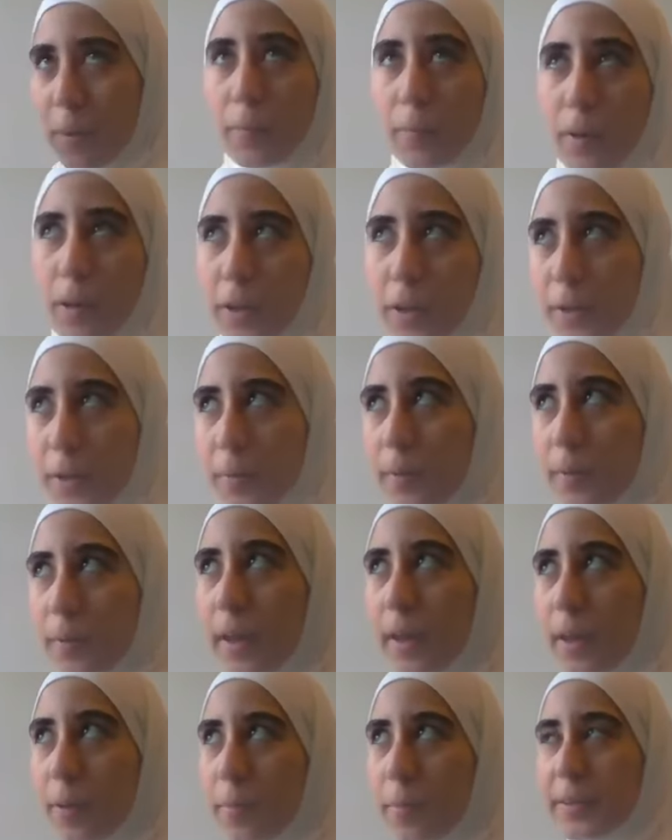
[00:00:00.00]
is the mind-body
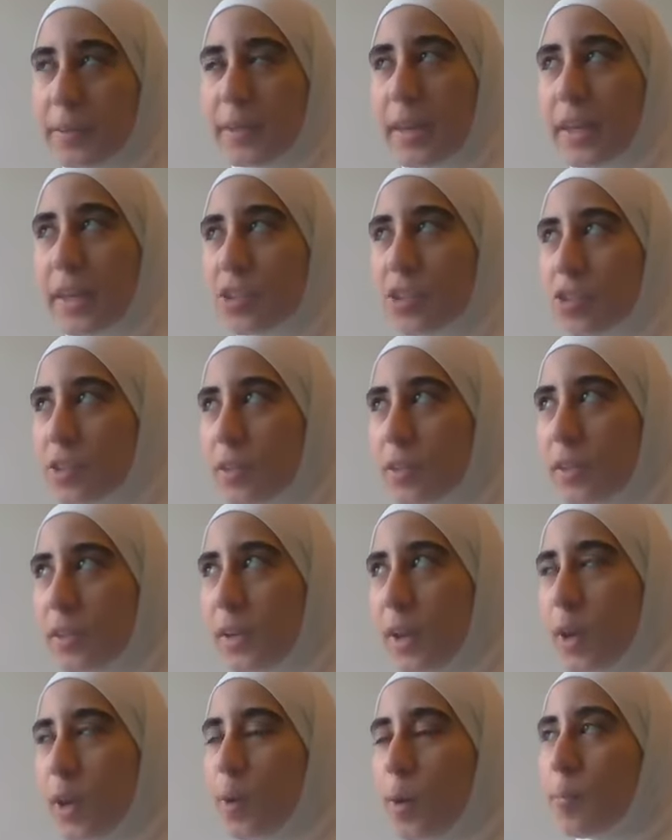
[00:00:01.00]
and
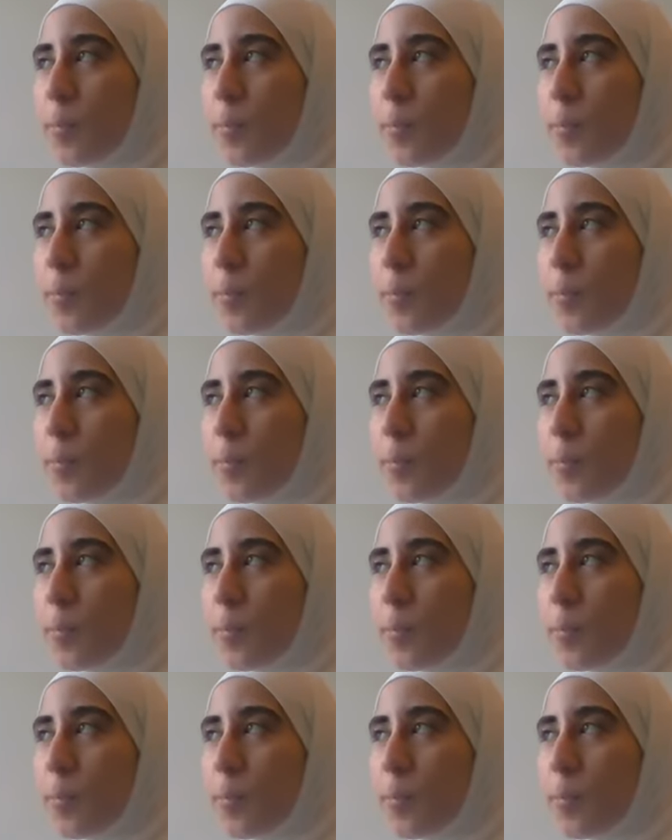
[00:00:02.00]
meditation.